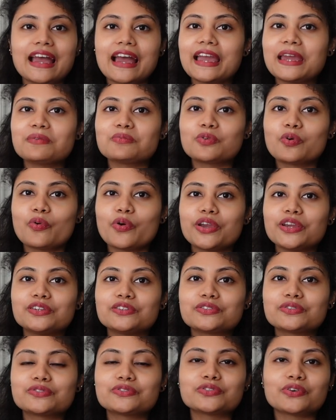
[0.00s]
I am going
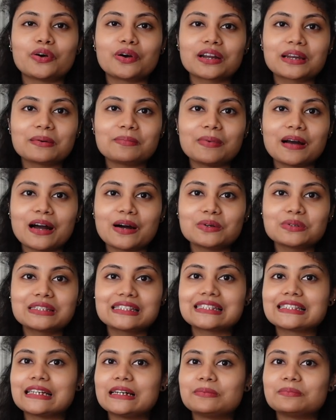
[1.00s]
to talk about
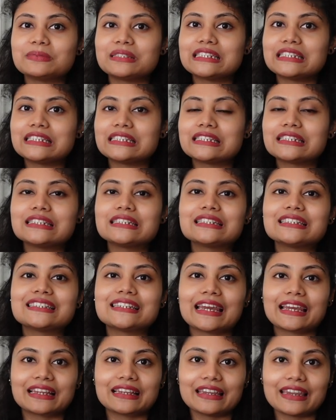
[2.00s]
some teaching
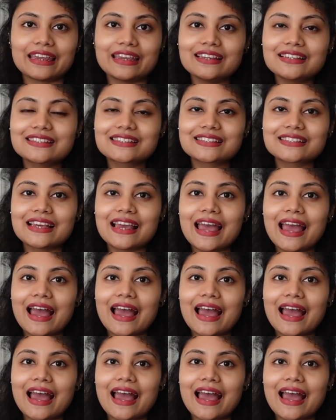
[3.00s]
techniques